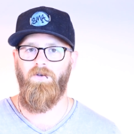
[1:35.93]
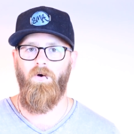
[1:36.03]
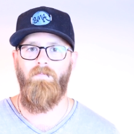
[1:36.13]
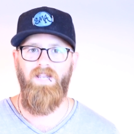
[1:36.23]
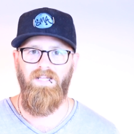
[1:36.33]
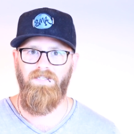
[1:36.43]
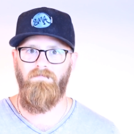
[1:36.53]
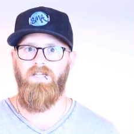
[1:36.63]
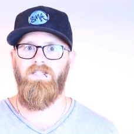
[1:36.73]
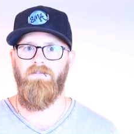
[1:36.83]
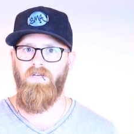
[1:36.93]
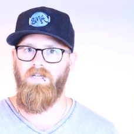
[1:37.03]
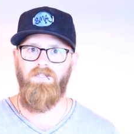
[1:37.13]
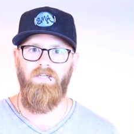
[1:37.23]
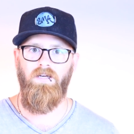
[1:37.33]
you know, minutes and minutes and
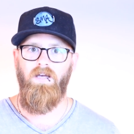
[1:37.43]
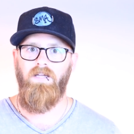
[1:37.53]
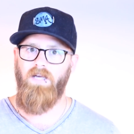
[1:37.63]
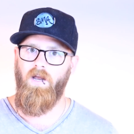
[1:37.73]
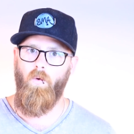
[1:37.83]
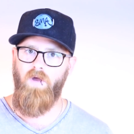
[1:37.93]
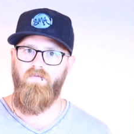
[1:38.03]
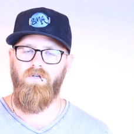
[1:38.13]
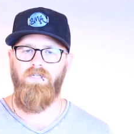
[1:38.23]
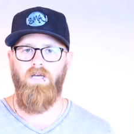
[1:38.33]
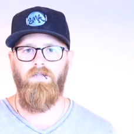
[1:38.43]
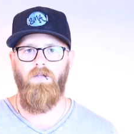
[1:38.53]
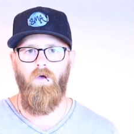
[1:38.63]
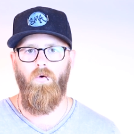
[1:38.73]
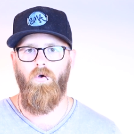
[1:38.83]
minutes to, to kind of wait for your site
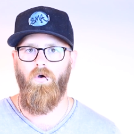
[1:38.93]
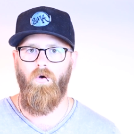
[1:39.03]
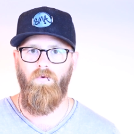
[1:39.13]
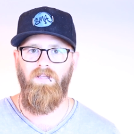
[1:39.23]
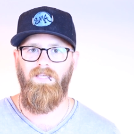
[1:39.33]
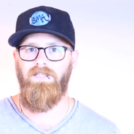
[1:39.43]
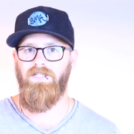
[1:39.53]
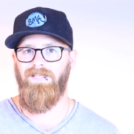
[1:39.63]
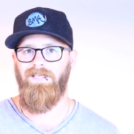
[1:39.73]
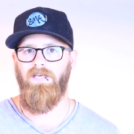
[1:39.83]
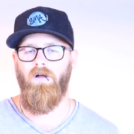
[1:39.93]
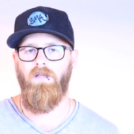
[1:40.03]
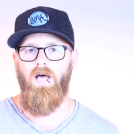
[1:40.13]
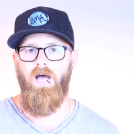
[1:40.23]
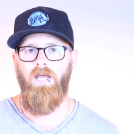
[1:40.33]
to load or, or really just to get
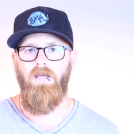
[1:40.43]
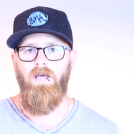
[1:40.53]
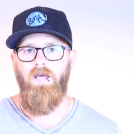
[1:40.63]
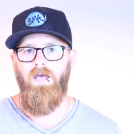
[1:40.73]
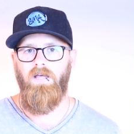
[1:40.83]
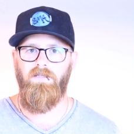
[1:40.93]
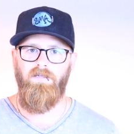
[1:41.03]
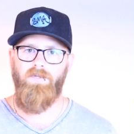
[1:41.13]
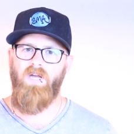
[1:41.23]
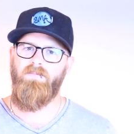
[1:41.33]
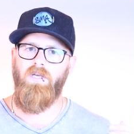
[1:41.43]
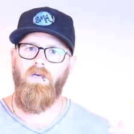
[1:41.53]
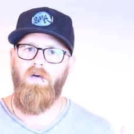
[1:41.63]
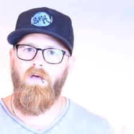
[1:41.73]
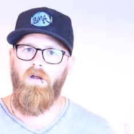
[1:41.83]
online. And then sometimes you
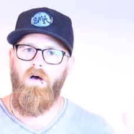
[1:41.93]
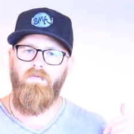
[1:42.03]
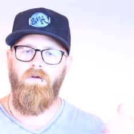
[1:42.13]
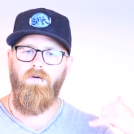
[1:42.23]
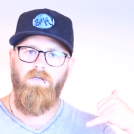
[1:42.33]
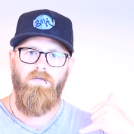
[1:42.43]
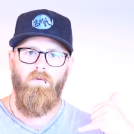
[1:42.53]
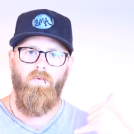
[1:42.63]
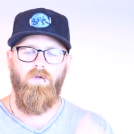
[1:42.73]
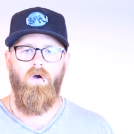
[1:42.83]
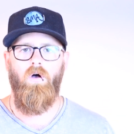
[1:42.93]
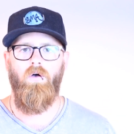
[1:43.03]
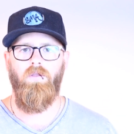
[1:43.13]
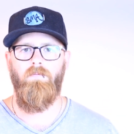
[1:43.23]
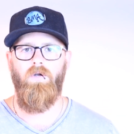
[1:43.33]
get cut off, you know, because someone would
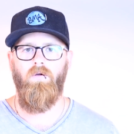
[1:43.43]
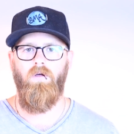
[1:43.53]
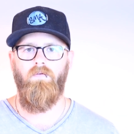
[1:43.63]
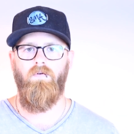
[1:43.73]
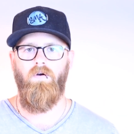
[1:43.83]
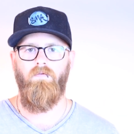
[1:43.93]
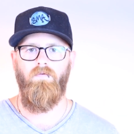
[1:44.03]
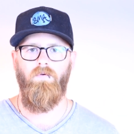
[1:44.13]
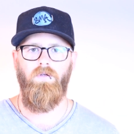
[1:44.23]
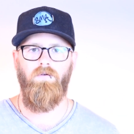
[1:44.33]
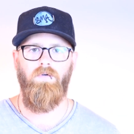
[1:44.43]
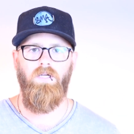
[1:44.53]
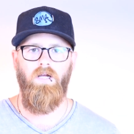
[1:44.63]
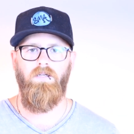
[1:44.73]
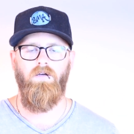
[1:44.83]
call in the middle of, of really you
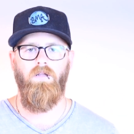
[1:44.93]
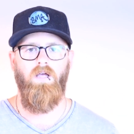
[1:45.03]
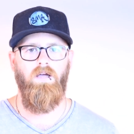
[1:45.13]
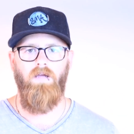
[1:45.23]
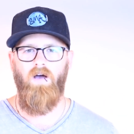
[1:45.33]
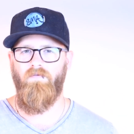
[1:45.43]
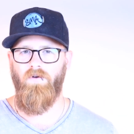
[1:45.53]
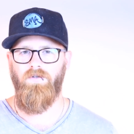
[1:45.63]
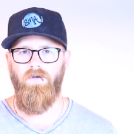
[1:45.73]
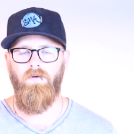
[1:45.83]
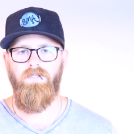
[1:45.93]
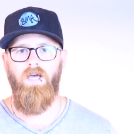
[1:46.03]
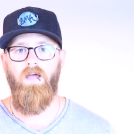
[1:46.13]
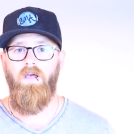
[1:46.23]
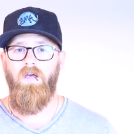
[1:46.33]
connecting online. How frustrating was
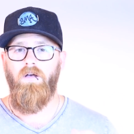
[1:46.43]
that?